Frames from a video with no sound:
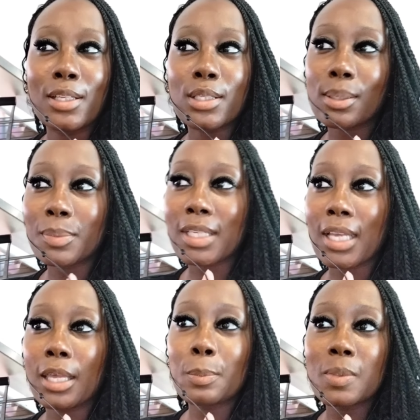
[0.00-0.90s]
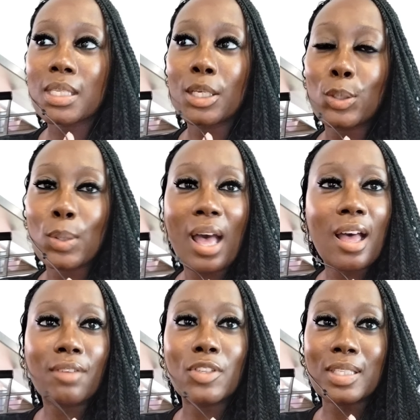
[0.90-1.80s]
sometimes you
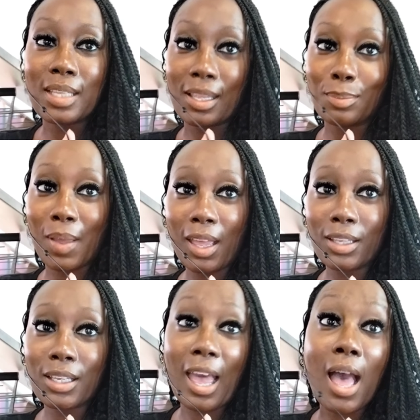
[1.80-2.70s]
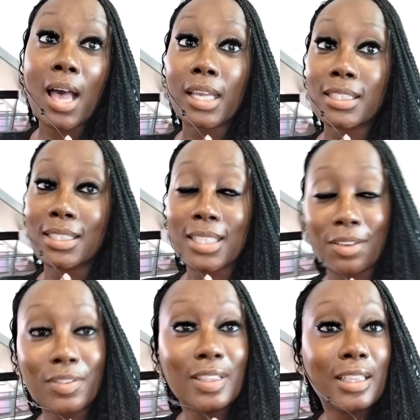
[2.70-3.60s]
have a setback. I
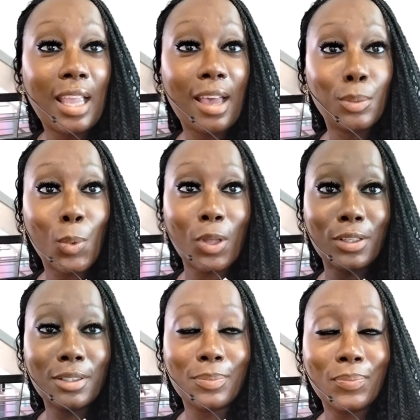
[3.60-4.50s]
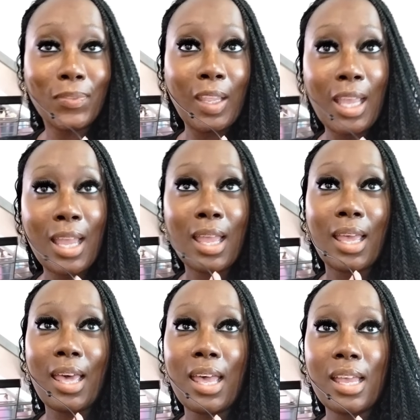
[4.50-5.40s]
definitely had one.
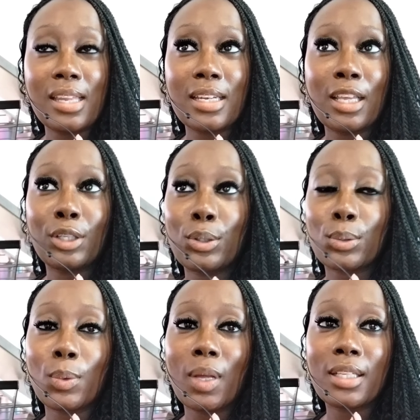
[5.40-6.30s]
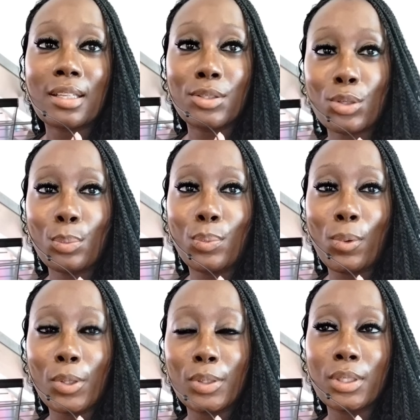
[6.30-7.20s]
And you know what? At some
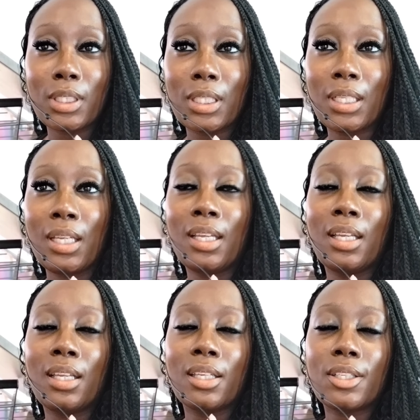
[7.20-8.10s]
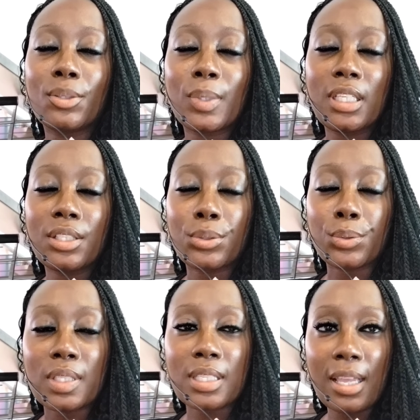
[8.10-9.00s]
point, we need to
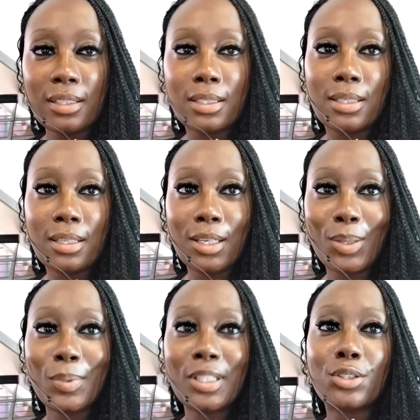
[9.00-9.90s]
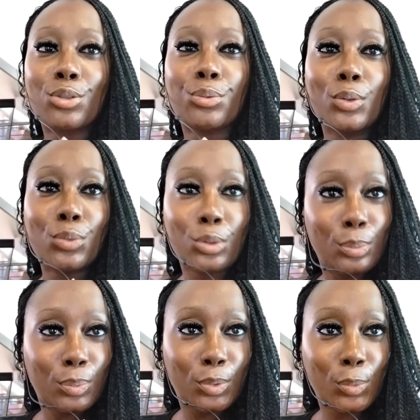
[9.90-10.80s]
reset, we need to regroup,
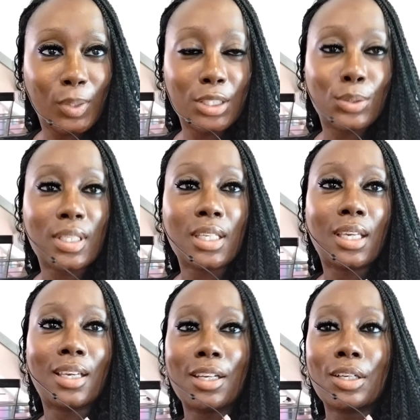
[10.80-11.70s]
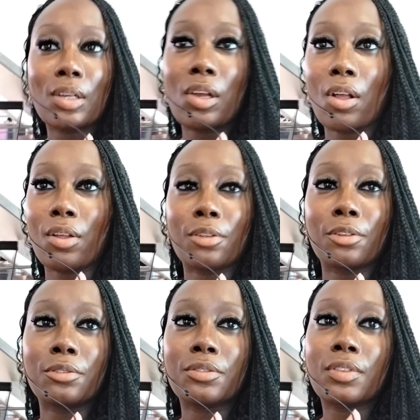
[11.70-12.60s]
we need to take care
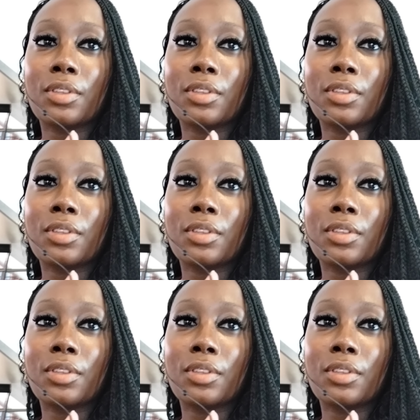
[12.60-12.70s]
of